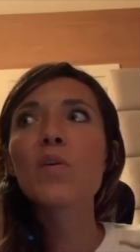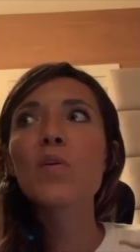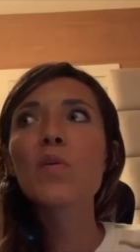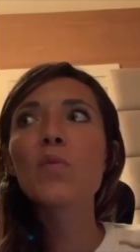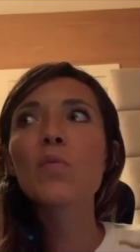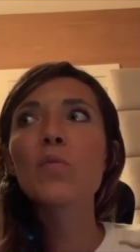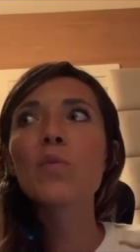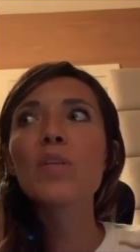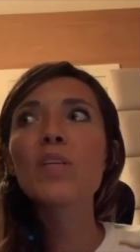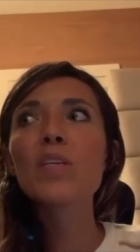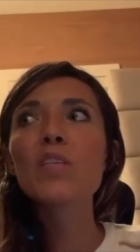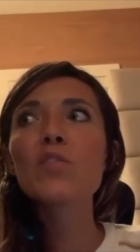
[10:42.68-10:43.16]

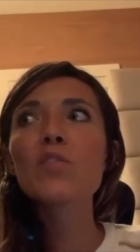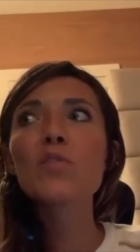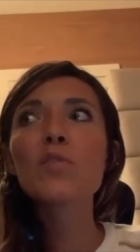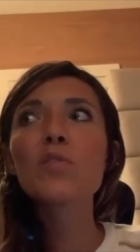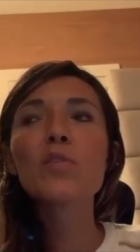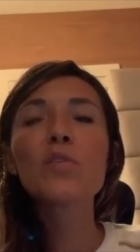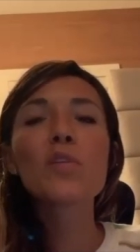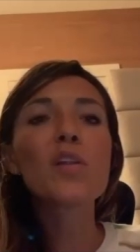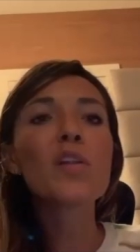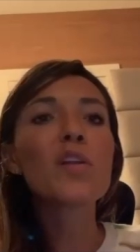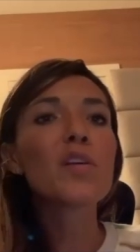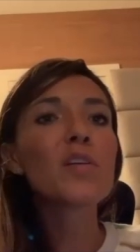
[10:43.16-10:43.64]
we need
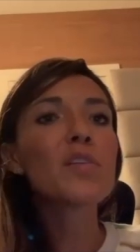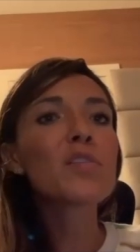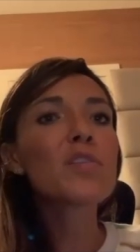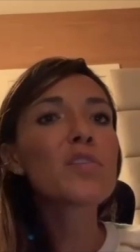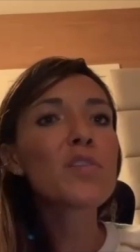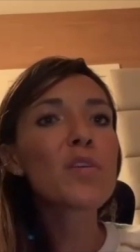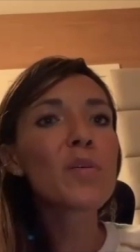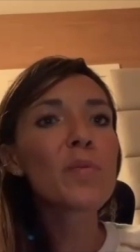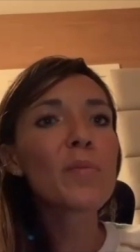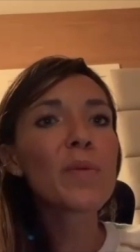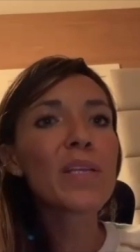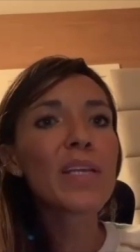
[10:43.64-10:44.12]
to unlearn
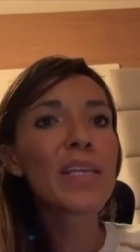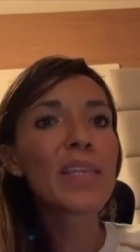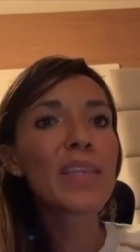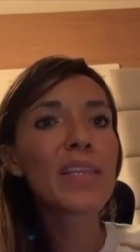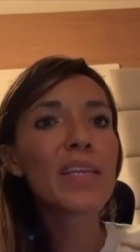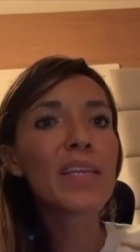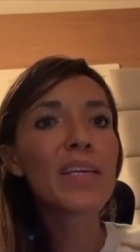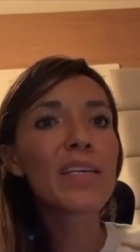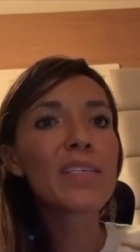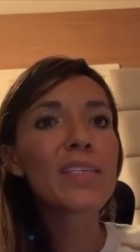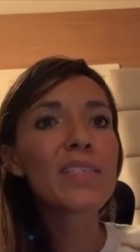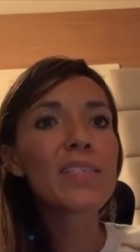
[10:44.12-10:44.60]
so many
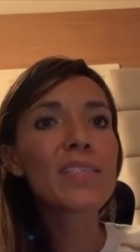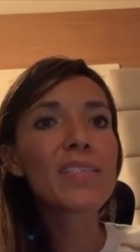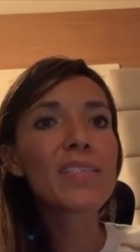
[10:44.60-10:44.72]
things,